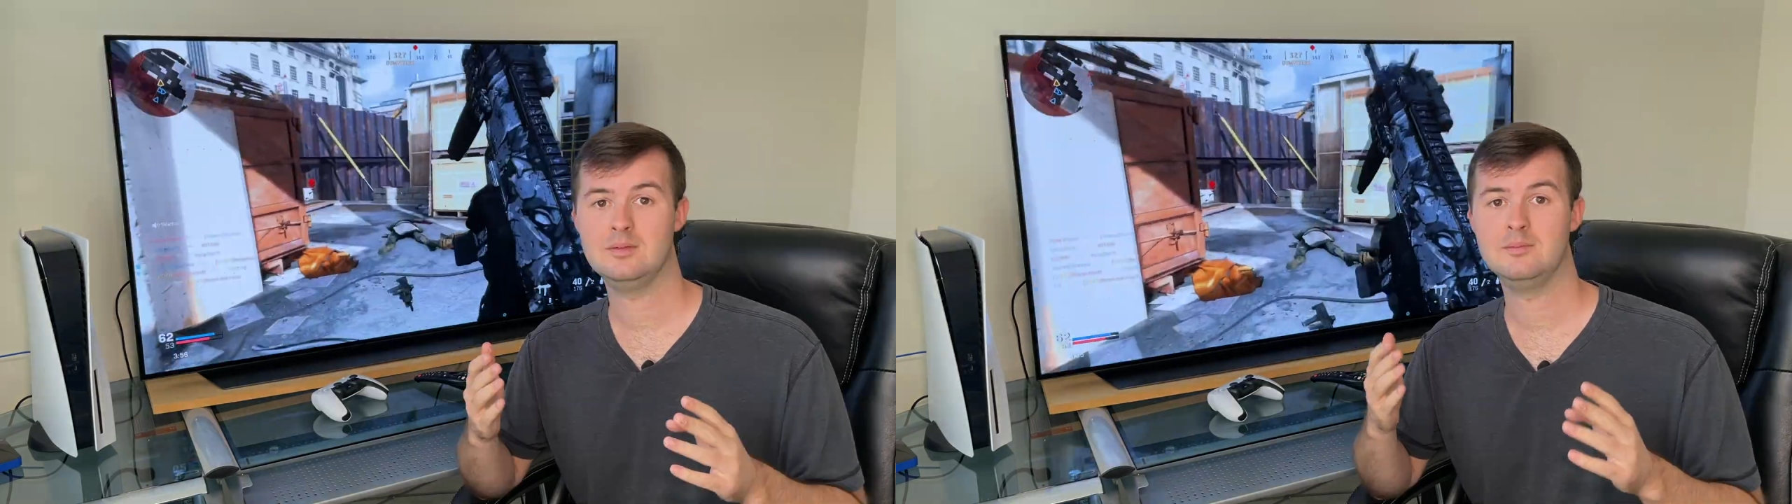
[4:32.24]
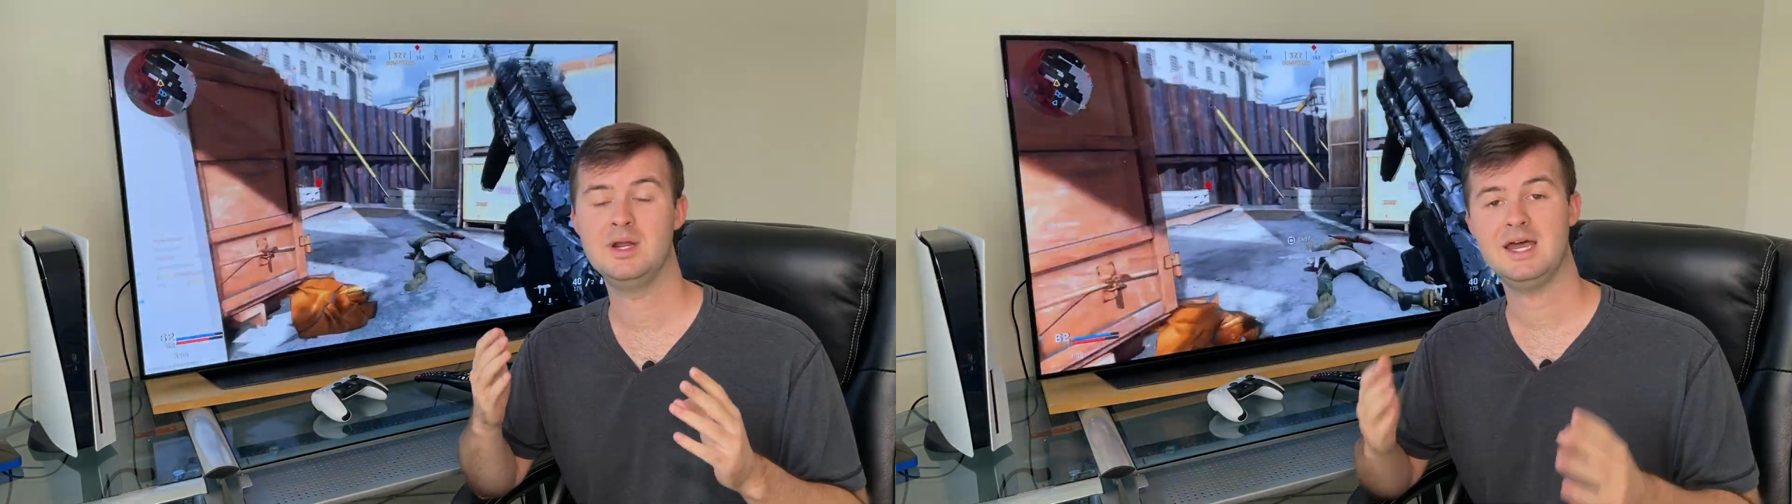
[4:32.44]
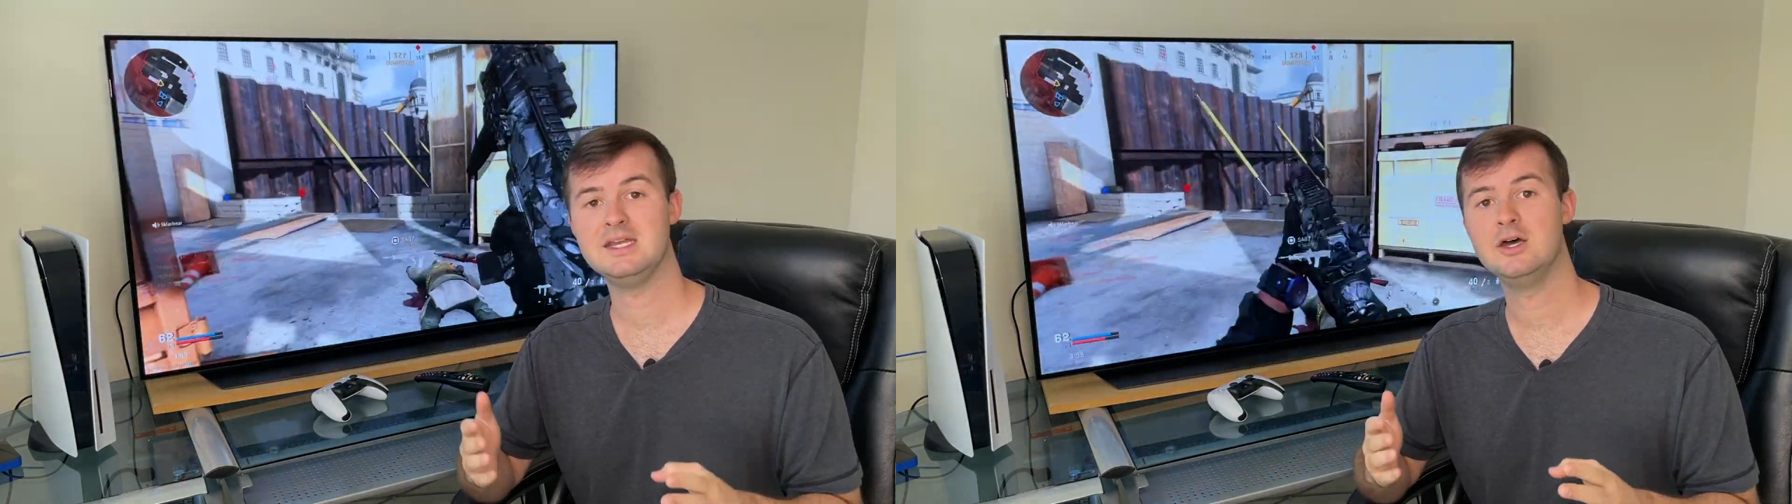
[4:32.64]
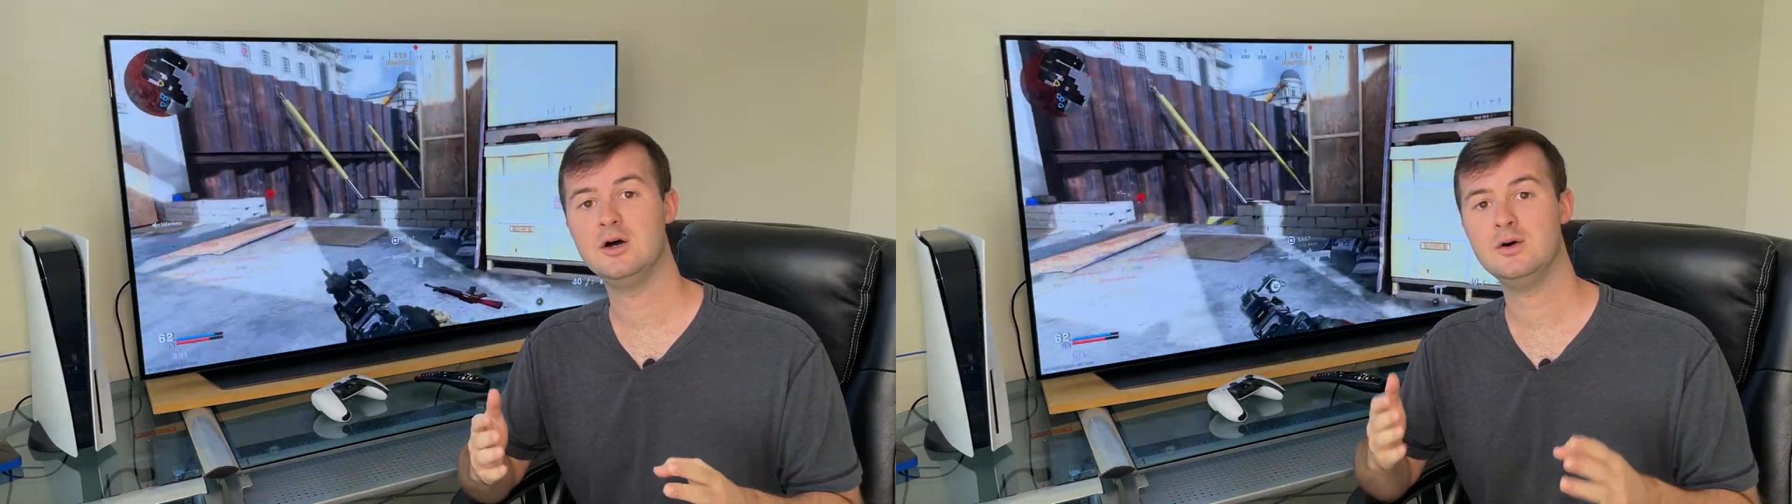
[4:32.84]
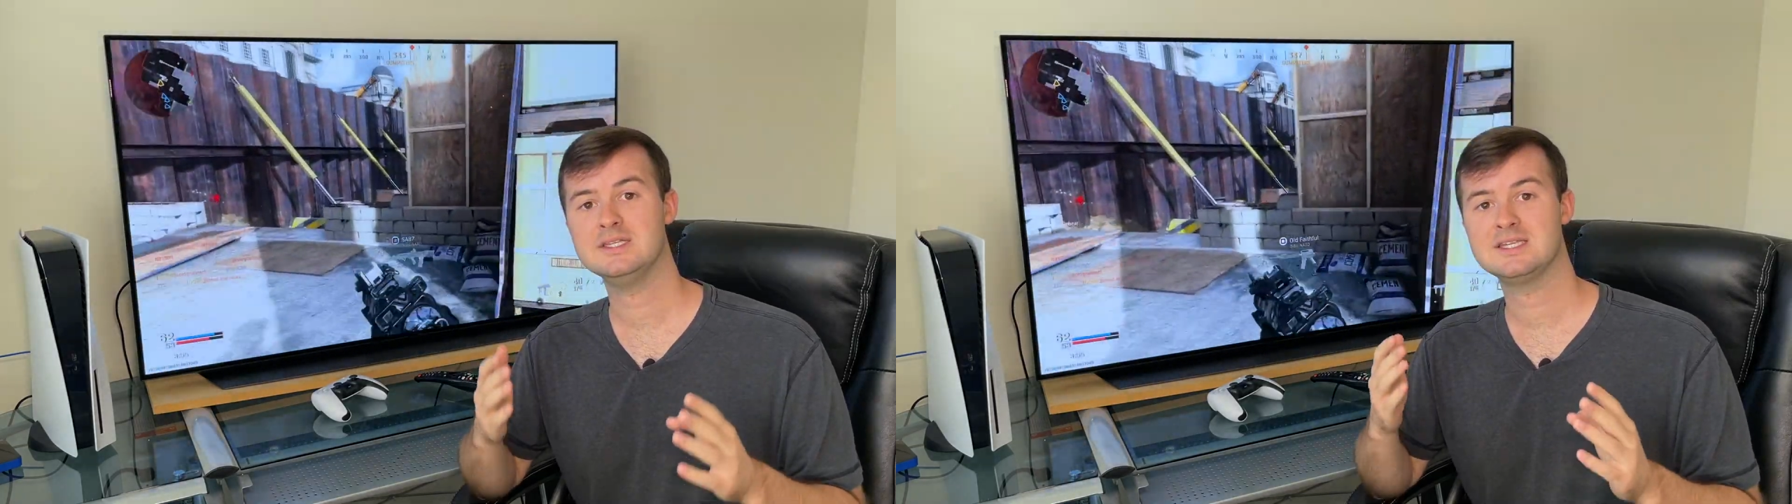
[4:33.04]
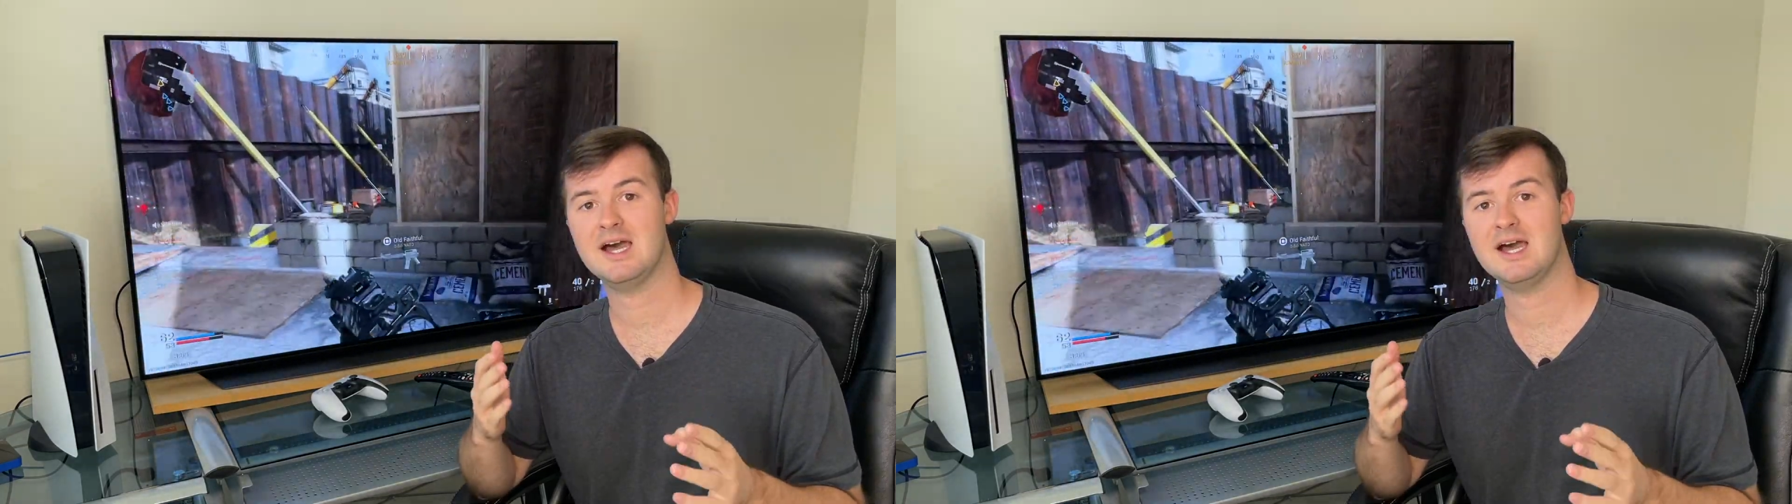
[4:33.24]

But I know as